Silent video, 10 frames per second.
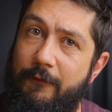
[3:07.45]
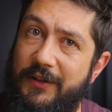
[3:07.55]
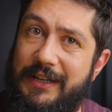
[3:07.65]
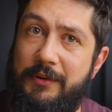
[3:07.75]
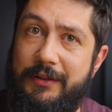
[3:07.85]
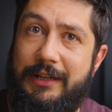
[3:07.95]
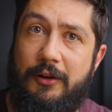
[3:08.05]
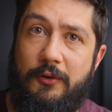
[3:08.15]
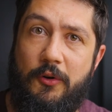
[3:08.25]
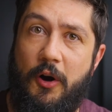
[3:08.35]
for example, need
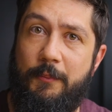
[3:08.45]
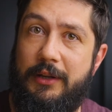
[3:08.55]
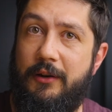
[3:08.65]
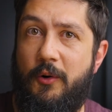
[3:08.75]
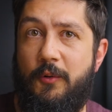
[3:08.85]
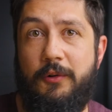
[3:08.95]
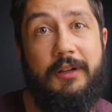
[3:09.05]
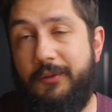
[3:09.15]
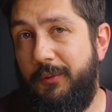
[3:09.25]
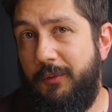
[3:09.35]
to copy code
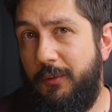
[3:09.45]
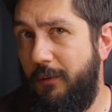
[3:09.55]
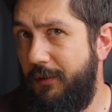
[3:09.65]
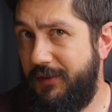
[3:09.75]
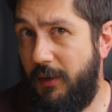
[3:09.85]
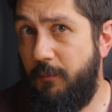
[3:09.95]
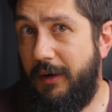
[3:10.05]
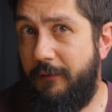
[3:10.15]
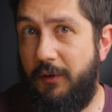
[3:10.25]
to somewhere,